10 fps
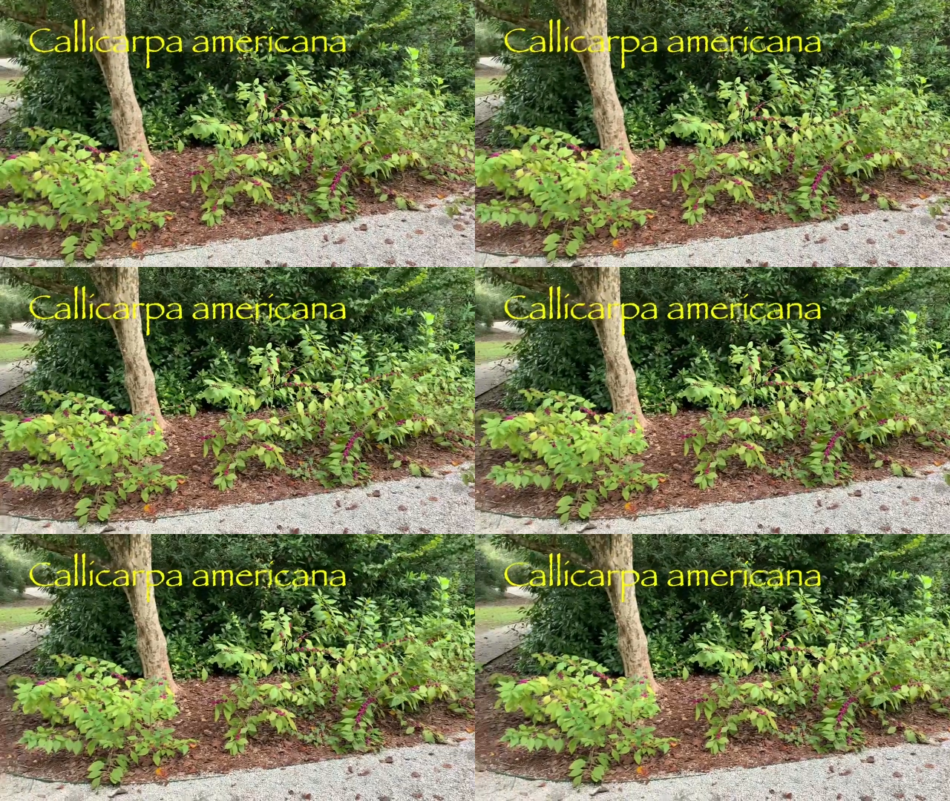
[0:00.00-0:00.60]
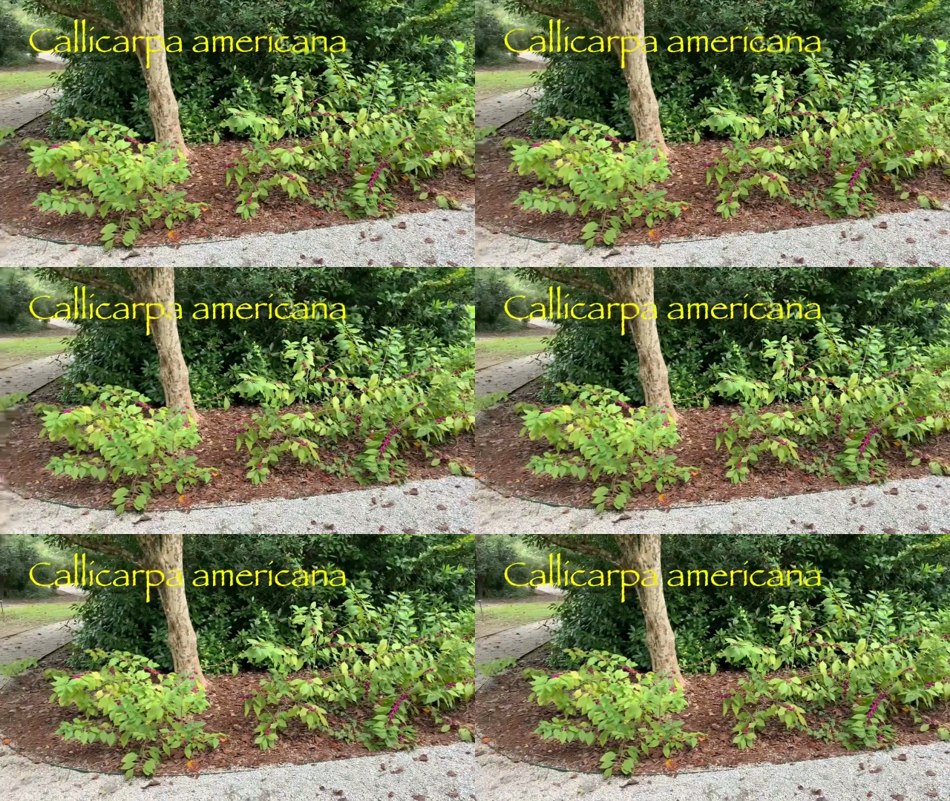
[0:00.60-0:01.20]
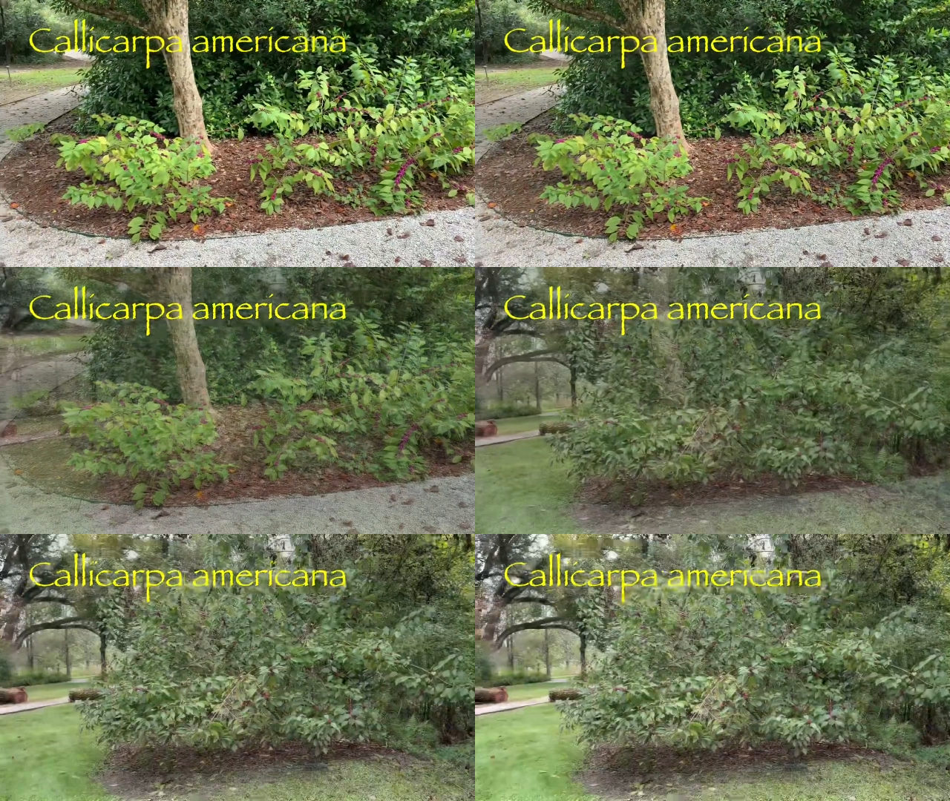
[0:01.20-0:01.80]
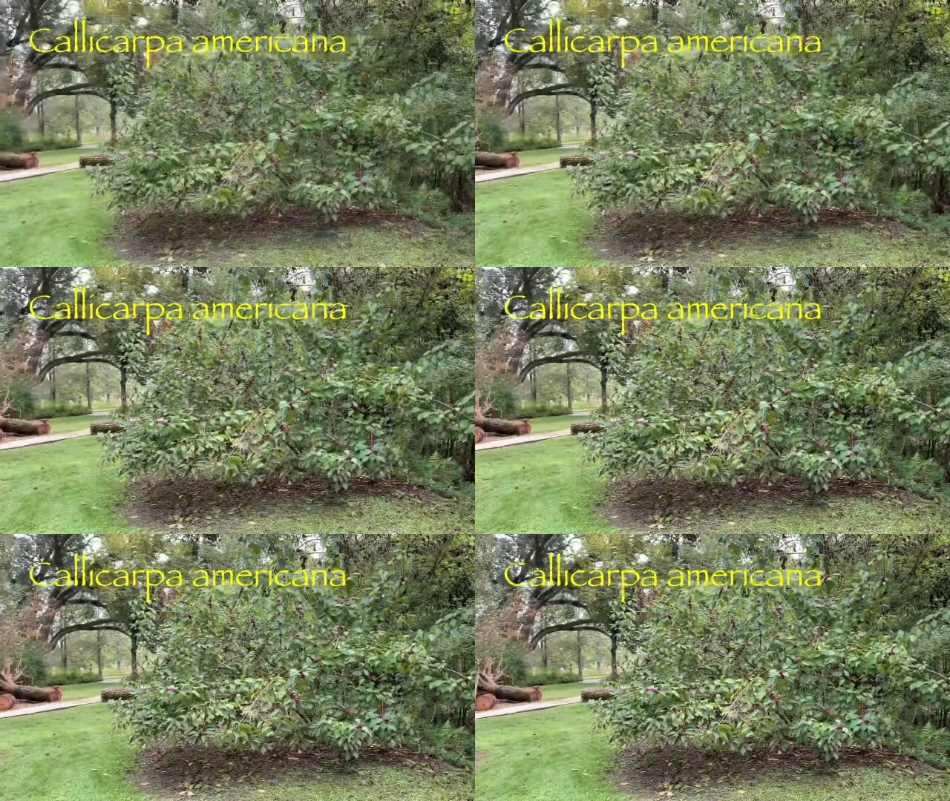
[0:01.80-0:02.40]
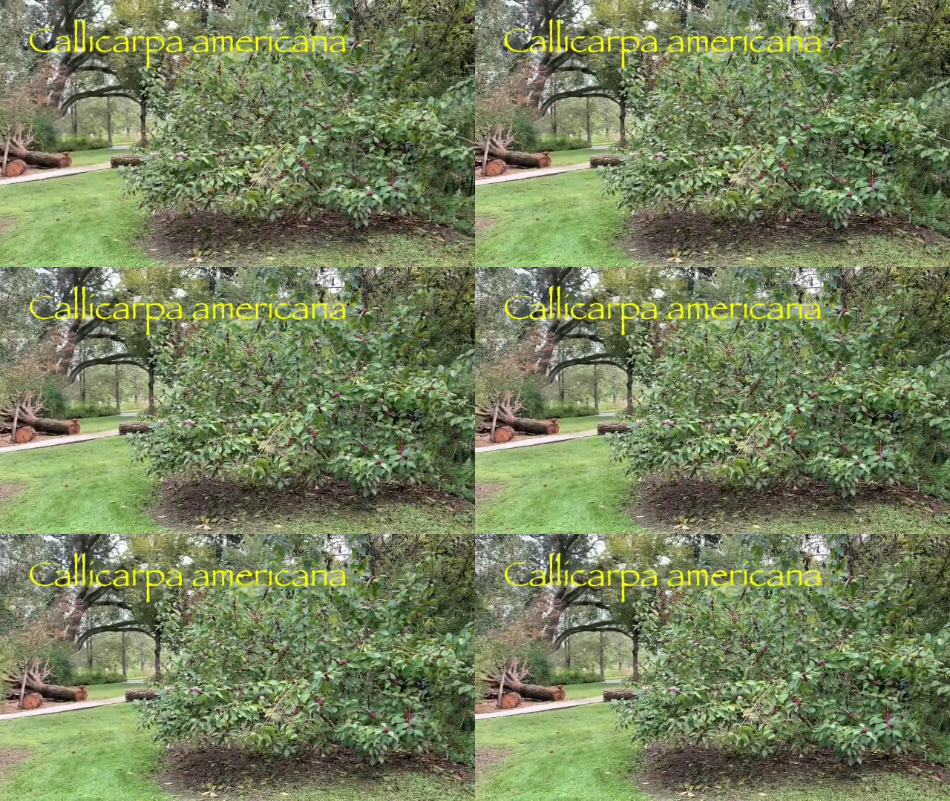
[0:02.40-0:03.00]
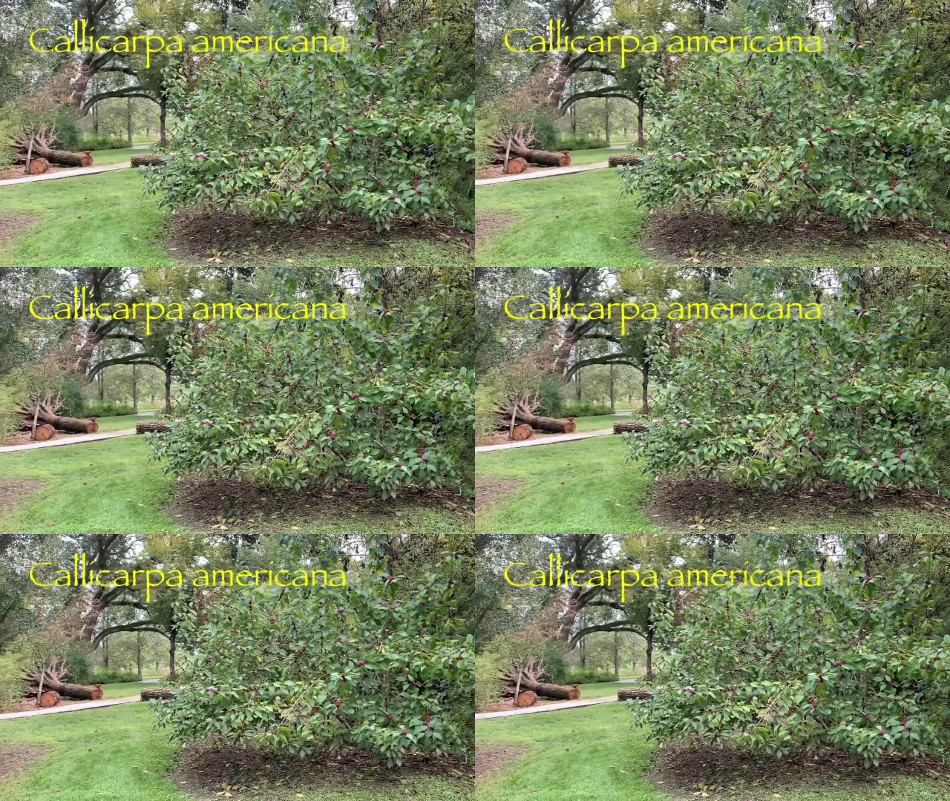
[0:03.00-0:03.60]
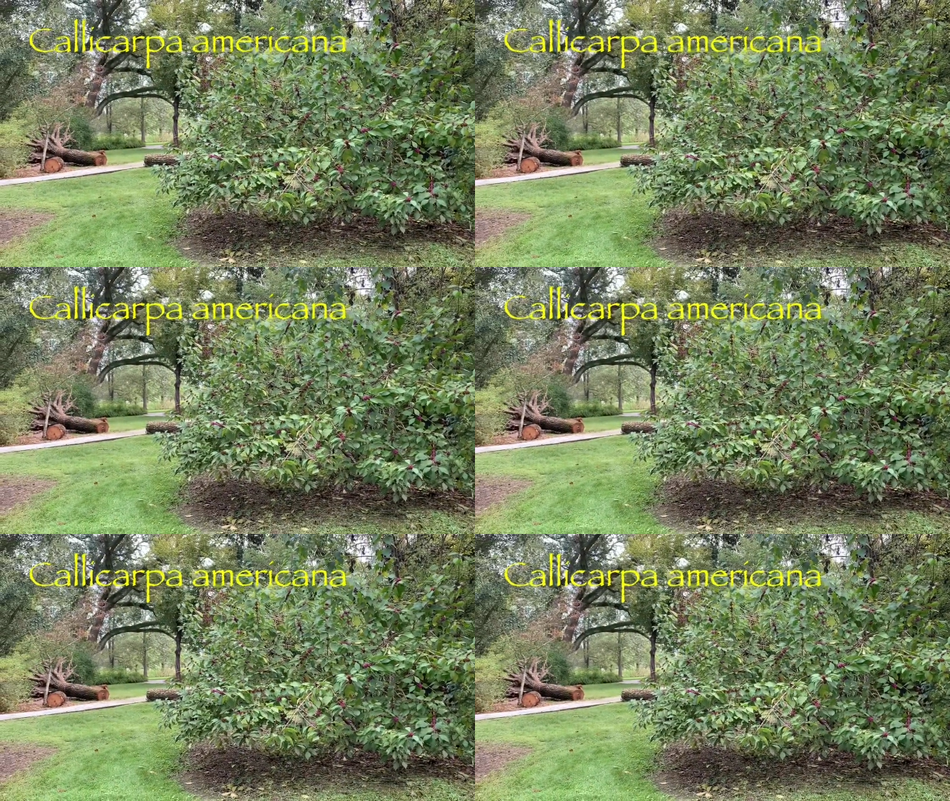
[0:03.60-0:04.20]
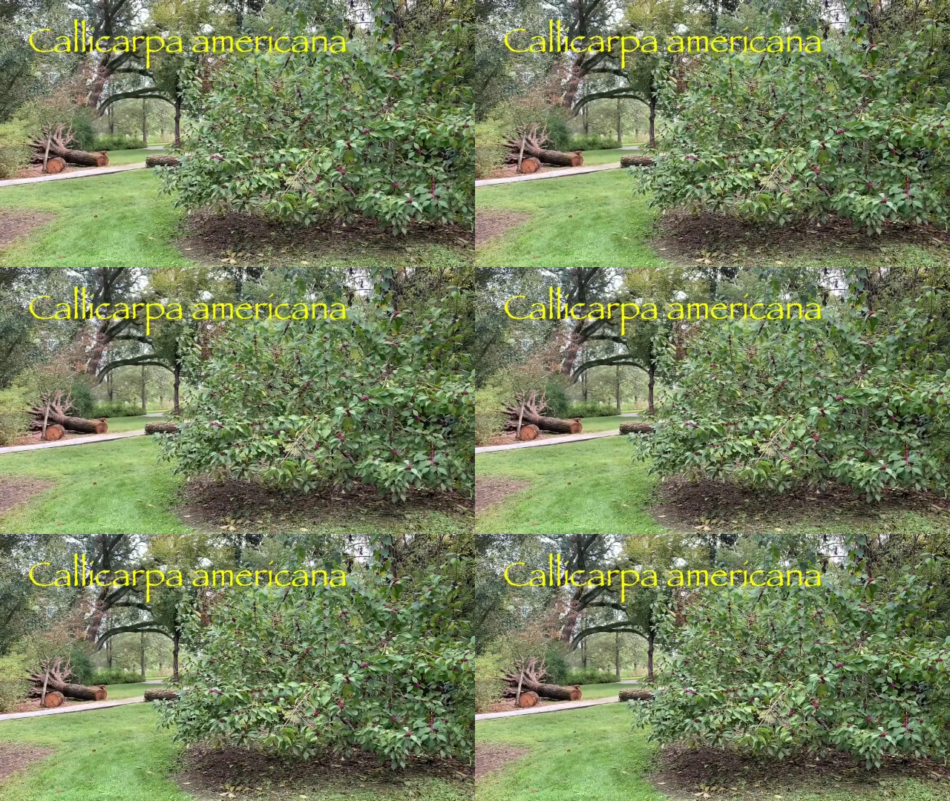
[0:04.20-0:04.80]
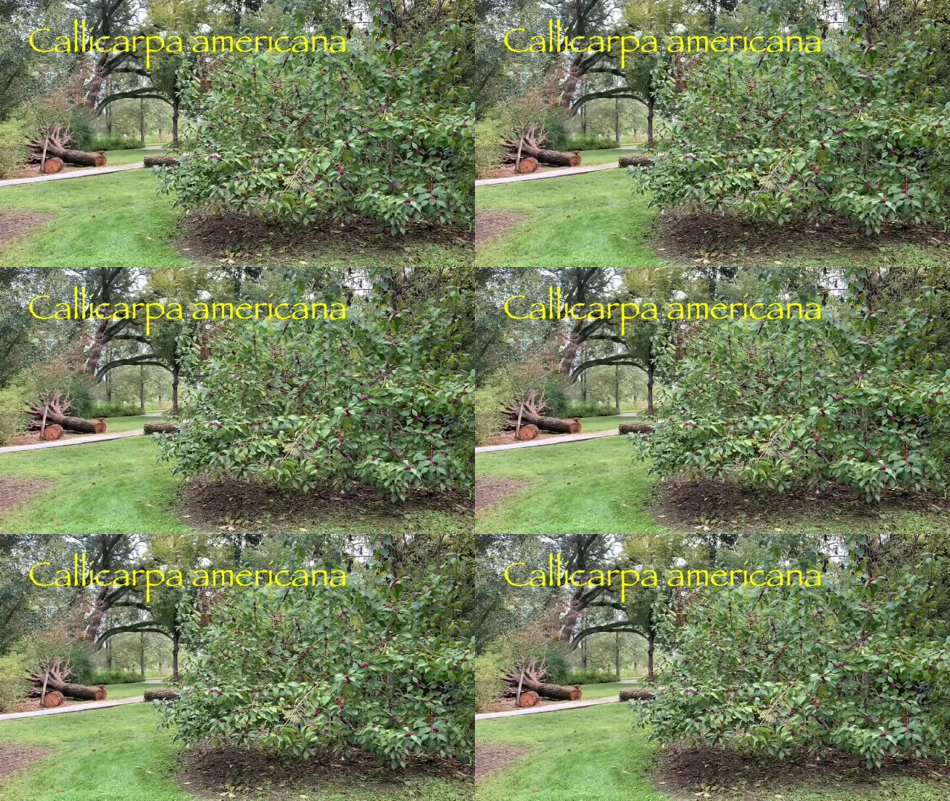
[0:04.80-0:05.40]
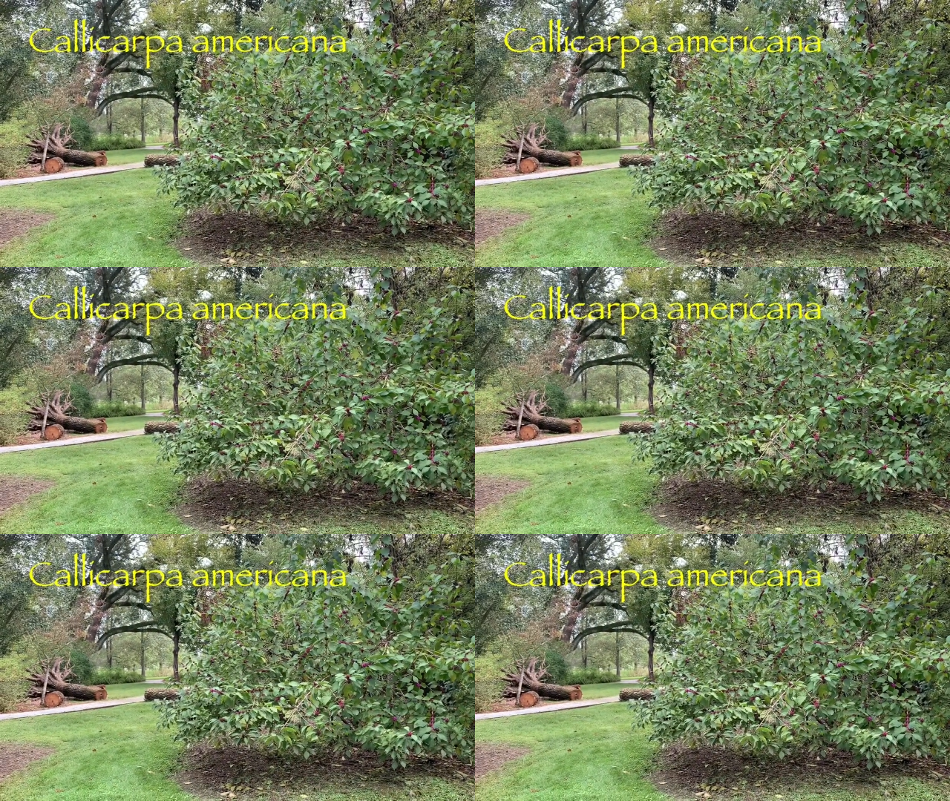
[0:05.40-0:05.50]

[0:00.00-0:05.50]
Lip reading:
Nobody's mouth can be seen.